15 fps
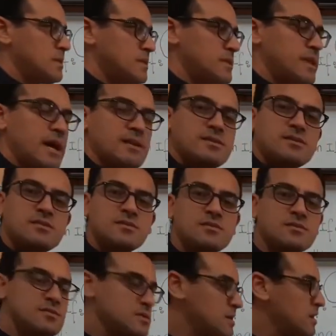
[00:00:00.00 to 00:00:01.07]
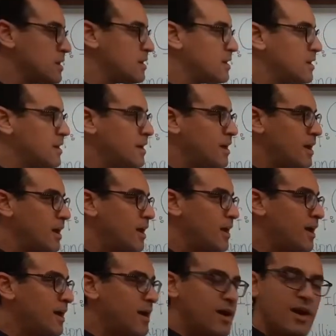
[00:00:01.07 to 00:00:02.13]
That's
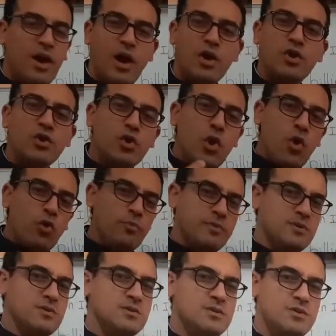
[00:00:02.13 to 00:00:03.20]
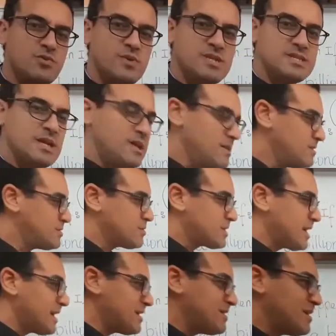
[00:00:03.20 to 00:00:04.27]
a noble result,
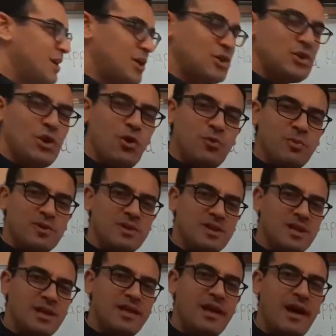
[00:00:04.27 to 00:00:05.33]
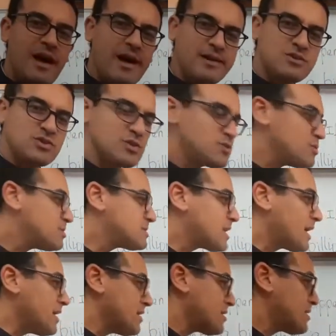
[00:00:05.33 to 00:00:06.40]
okay? A noble action to
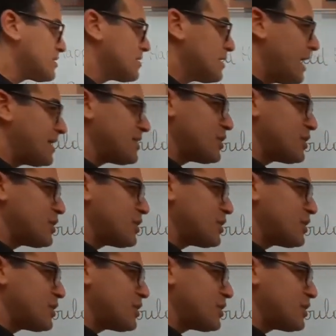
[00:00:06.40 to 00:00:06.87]
take and